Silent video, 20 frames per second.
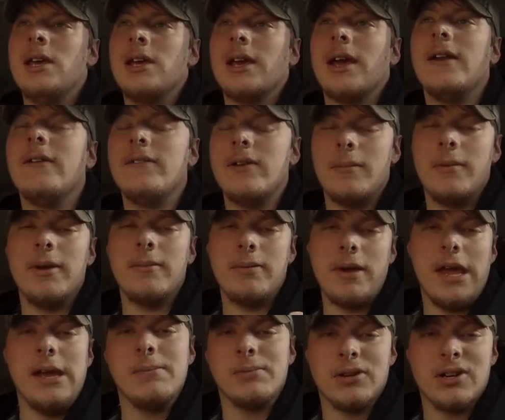kind of a big
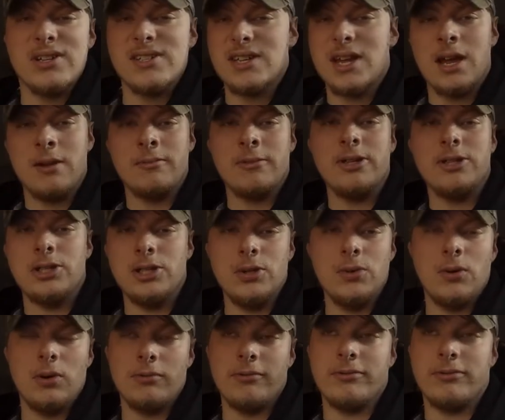paper assignment
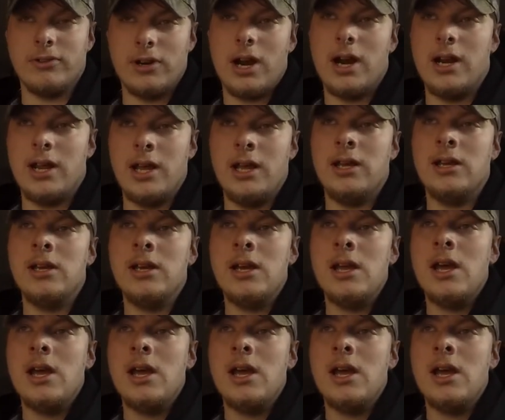due on Friday